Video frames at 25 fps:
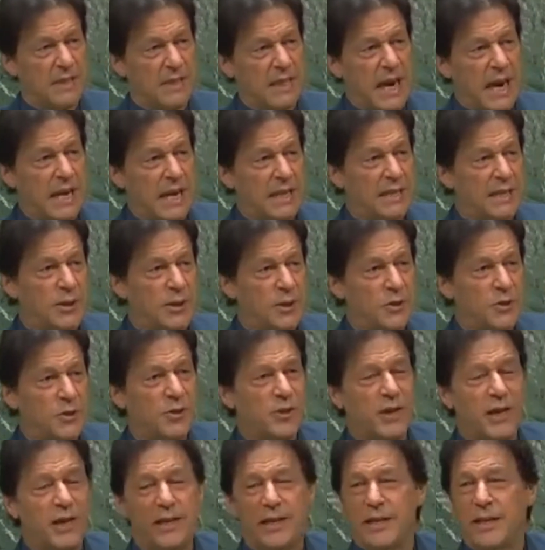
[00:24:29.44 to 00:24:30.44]
either you
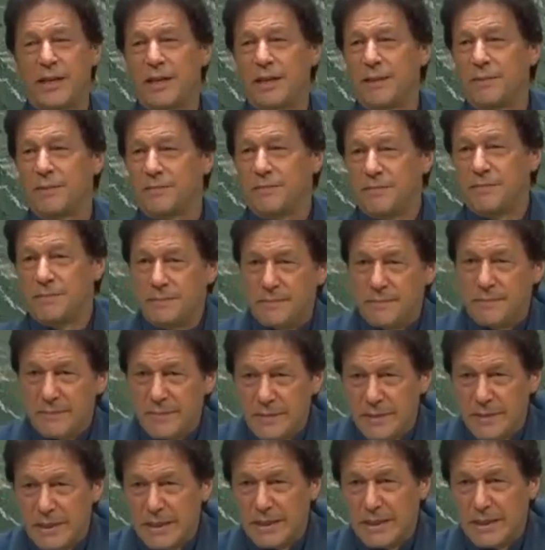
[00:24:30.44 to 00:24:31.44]
surrender
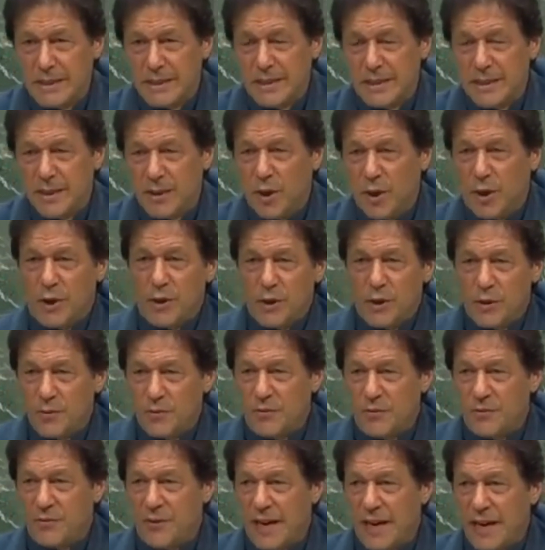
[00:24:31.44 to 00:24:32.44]
or you
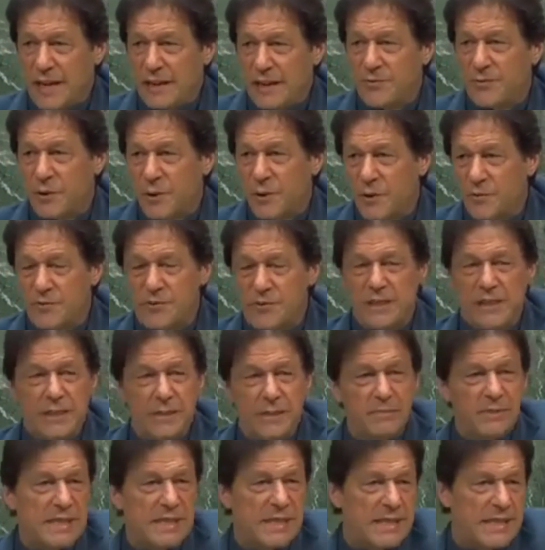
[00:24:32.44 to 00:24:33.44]
fight for your
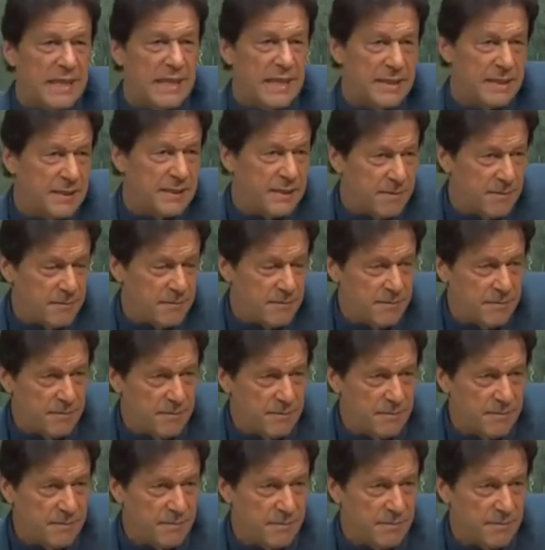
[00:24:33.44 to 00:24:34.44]
freedom till death,
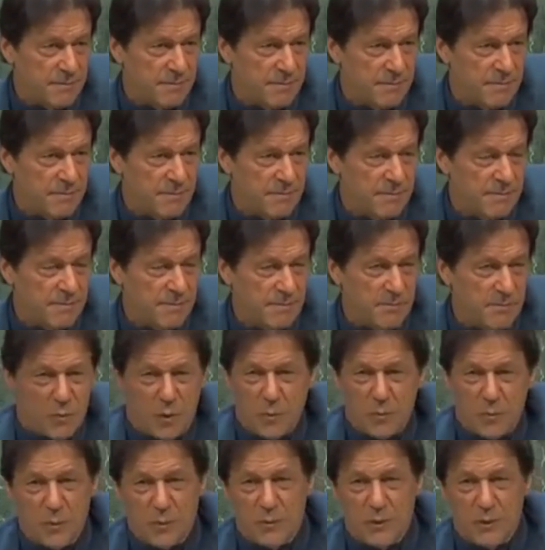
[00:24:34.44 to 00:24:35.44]

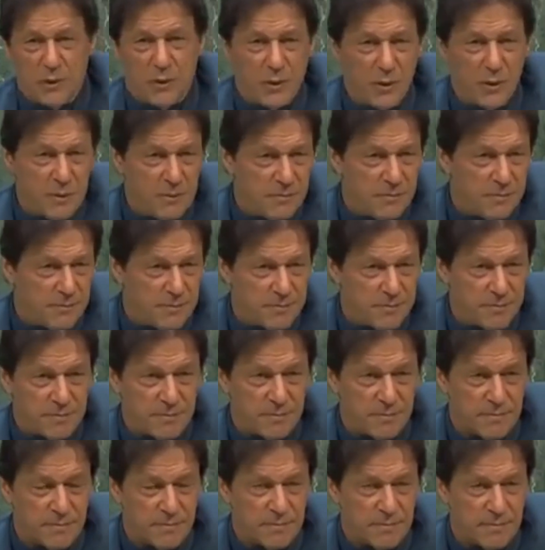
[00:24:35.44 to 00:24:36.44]
what will we do?
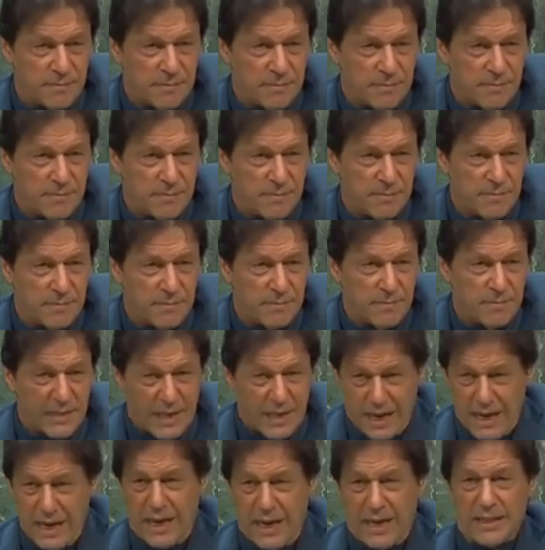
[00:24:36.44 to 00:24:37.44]

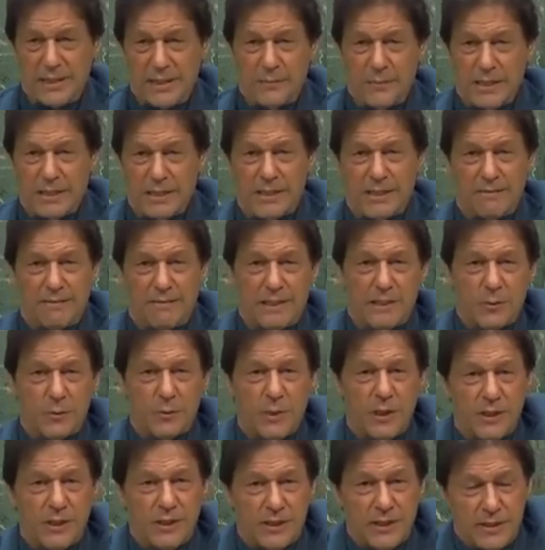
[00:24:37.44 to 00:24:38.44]
I ask myself this
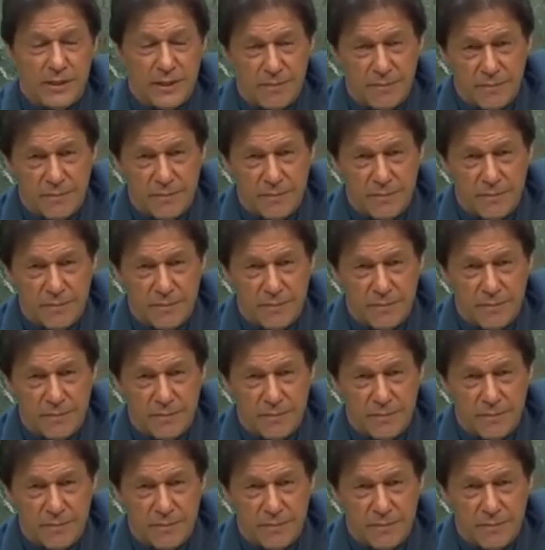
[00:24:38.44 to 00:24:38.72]
question.